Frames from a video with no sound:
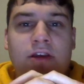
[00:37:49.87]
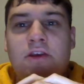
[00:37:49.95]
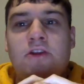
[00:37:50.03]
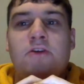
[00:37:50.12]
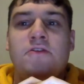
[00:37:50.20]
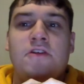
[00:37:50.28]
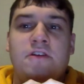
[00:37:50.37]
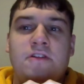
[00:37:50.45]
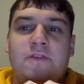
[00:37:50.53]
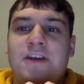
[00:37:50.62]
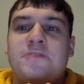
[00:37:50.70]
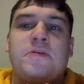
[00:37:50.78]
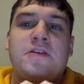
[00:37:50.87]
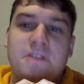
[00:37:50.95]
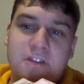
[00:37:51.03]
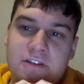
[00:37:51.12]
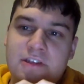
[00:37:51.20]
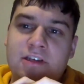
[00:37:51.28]
the vice
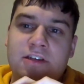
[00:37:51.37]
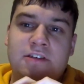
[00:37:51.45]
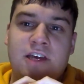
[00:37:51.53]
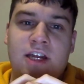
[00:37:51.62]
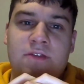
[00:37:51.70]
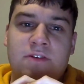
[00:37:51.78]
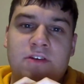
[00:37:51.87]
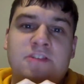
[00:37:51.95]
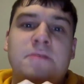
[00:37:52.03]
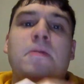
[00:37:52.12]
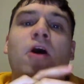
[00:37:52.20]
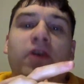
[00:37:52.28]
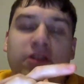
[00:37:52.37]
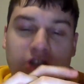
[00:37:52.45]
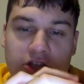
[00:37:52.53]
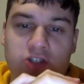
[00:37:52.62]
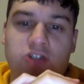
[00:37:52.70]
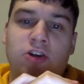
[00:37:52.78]
presidency is kind of a symbolic
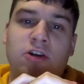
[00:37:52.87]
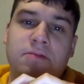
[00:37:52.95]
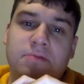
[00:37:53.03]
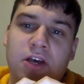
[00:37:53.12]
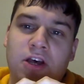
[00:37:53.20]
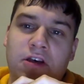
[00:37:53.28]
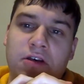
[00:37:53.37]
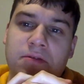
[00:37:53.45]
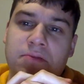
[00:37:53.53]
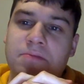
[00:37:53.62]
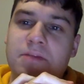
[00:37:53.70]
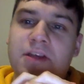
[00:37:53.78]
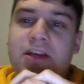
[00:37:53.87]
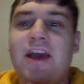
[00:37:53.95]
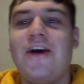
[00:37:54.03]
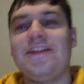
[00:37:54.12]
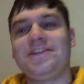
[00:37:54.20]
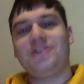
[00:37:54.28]
gesture,
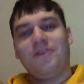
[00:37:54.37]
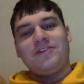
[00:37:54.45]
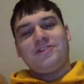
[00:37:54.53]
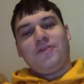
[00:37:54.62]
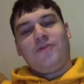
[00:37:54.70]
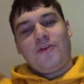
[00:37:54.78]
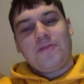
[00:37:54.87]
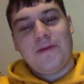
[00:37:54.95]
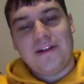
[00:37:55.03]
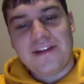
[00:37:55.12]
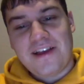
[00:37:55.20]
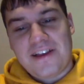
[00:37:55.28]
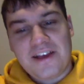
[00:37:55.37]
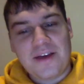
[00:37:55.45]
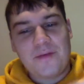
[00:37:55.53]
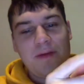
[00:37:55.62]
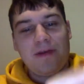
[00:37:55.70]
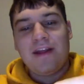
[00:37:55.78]
and so on and so forth. But you
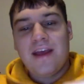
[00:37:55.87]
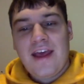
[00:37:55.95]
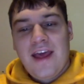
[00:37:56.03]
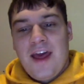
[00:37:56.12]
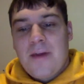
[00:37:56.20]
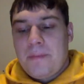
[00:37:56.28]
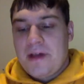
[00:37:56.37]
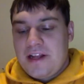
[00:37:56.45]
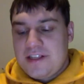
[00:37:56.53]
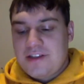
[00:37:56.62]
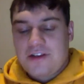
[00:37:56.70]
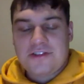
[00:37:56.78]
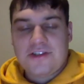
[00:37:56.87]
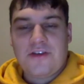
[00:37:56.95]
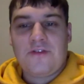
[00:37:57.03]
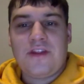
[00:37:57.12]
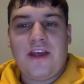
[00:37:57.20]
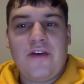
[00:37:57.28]
get what I mean. But he's
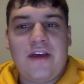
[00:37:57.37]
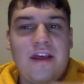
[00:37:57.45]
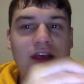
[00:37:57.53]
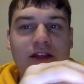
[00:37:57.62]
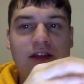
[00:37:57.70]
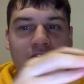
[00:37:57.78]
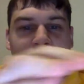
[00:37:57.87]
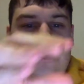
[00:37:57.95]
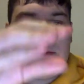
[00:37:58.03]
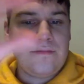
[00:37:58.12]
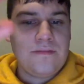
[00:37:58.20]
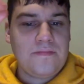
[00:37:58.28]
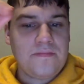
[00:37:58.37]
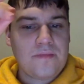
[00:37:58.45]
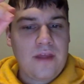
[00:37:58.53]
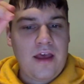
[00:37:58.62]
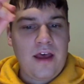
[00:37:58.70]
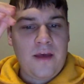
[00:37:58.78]
also, McKay
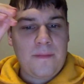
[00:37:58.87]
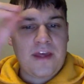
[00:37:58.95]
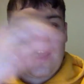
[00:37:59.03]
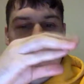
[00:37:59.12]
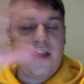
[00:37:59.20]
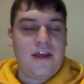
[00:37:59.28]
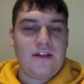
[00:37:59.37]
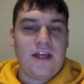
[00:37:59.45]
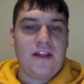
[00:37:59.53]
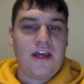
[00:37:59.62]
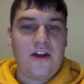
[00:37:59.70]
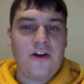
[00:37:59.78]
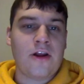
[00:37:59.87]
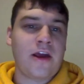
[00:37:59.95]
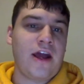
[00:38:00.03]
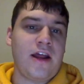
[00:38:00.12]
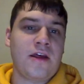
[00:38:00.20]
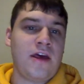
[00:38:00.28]
and the editor
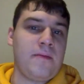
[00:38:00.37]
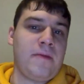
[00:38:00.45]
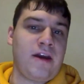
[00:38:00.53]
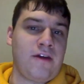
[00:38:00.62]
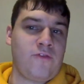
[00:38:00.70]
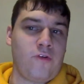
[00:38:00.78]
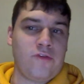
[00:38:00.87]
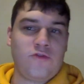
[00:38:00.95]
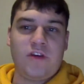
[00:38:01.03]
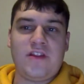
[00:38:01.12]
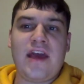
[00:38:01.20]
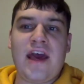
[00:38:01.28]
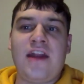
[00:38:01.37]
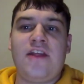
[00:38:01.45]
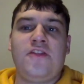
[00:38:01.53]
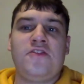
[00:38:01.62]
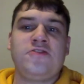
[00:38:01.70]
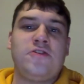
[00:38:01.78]
kind of cut back and forth between that, and
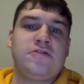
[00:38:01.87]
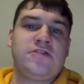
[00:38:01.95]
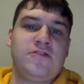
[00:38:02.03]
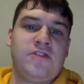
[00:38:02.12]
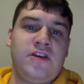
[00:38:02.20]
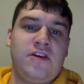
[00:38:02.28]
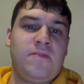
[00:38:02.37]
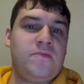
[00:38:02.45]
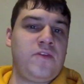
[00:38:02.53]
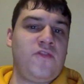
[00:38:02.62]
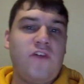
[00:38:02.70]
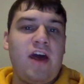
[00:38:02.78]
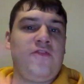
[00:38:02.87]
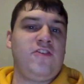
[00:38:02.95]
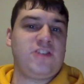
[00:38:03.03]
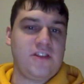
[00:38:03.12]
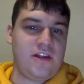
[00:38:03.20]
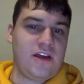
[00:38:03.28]
then there's also the fly
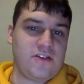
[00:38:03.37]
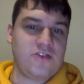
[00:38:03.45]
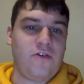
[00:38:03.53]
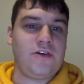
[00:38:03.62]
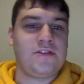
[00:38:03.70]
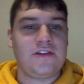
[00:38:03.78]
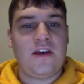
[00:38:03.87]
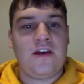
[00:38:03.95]
fishing thing is always,